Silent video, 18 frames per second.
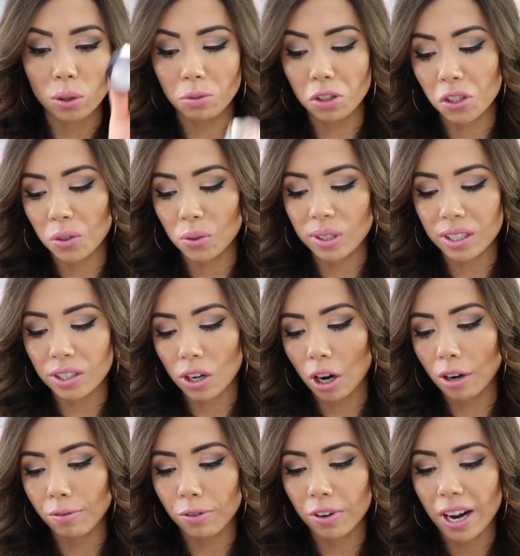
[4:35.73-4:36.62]
So I'm just using
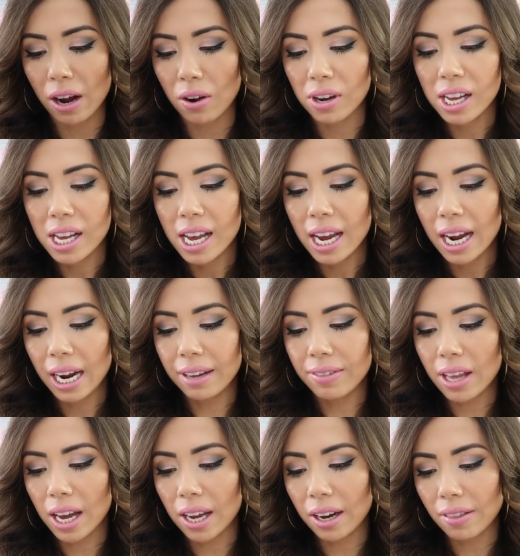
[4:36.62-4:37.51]
Tarte for now.
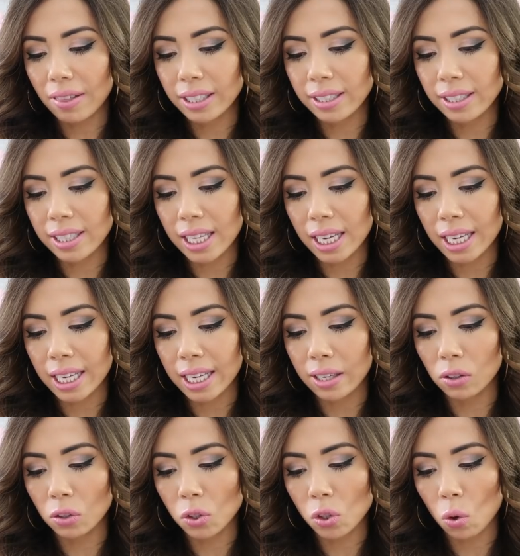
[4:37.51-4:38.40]
And then this is the
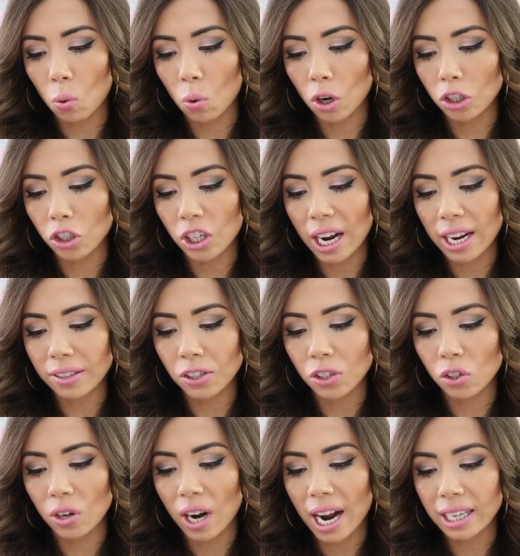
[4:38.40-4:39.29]
Kiehl's Orange
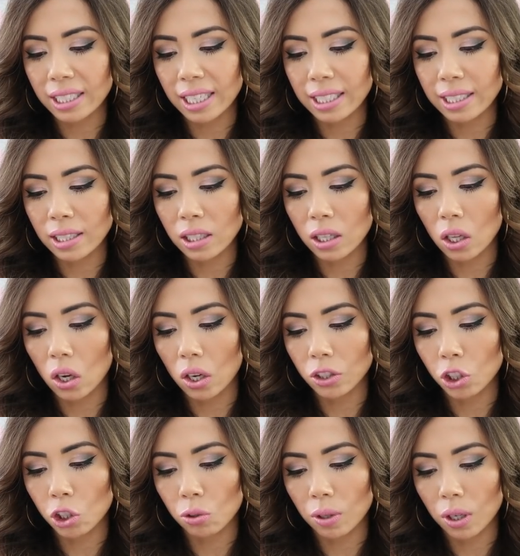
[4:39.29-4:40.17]
Extract and
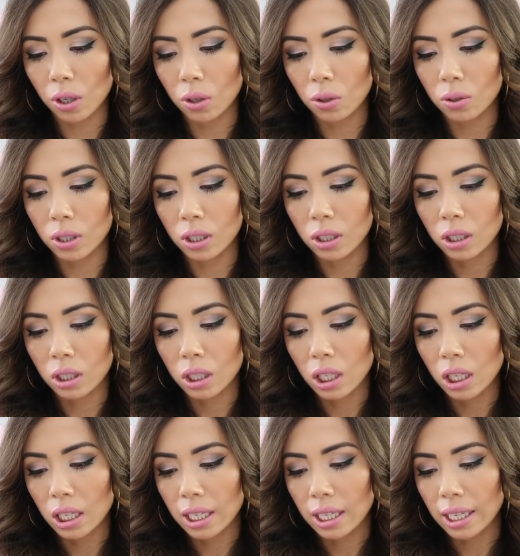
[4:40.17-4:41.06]
Cilantro
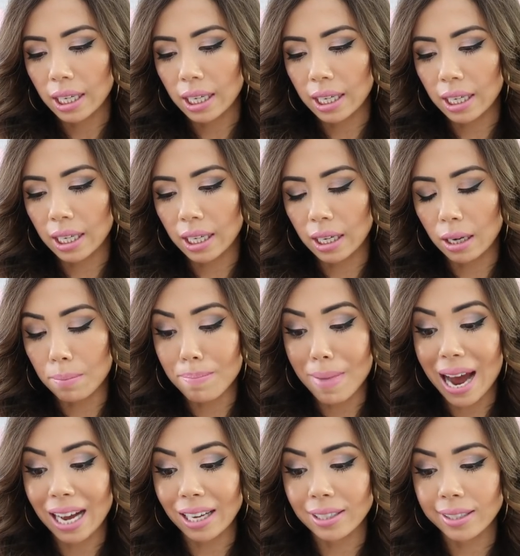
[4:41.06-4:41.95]

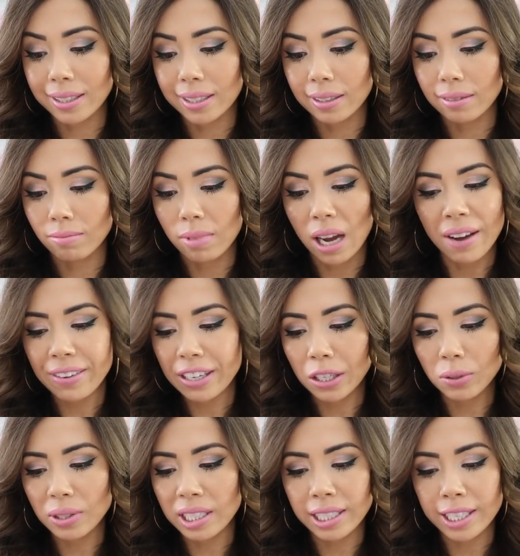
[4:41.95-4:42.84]
mask.
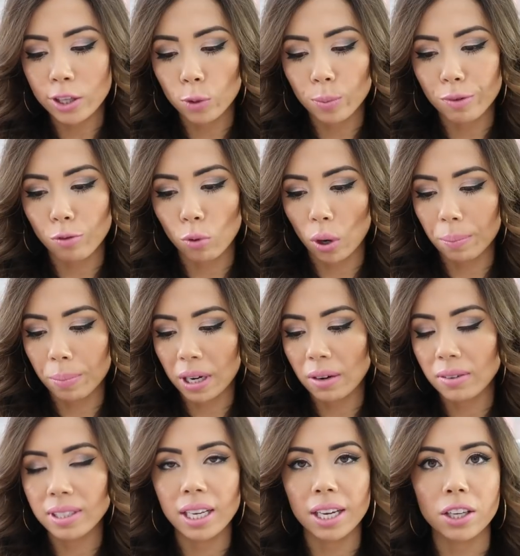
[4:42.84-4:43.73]
Haven't used this either before, but
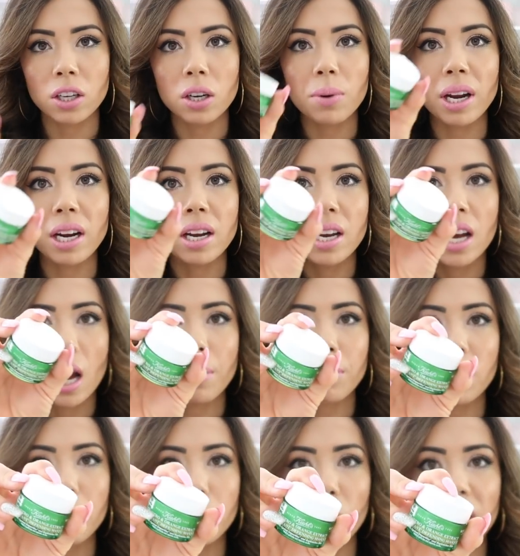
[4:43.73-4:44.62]
I was like, you know what,
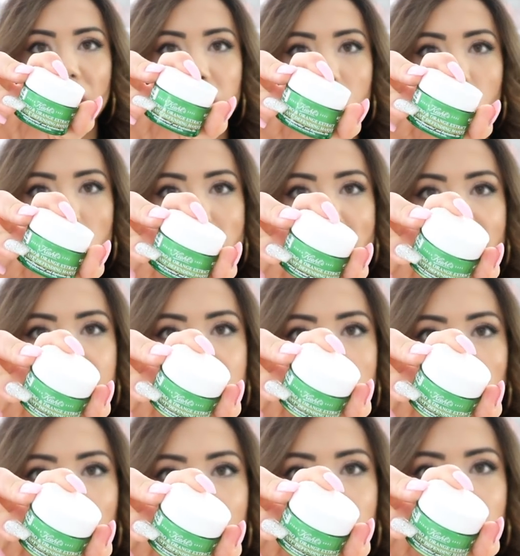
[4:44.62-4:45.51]
I'm gonna bring a little
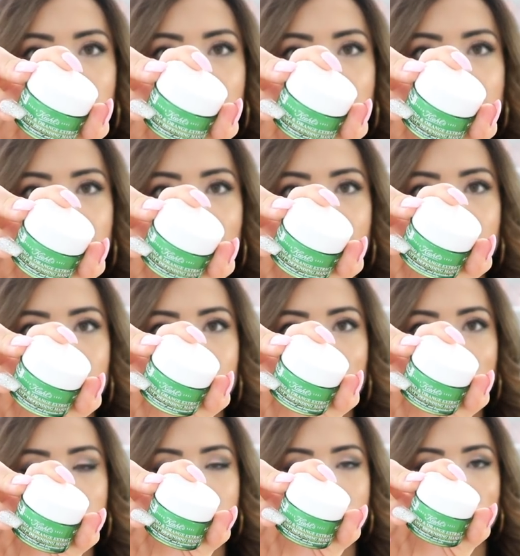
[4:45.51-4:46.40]
mask with me, and I like the
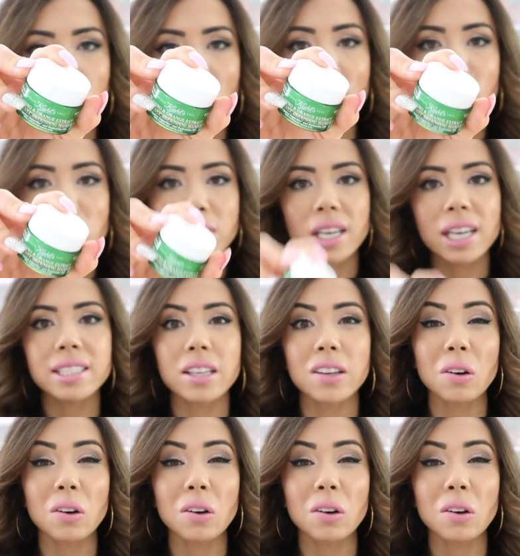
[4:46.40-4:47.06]
fact it's travel size.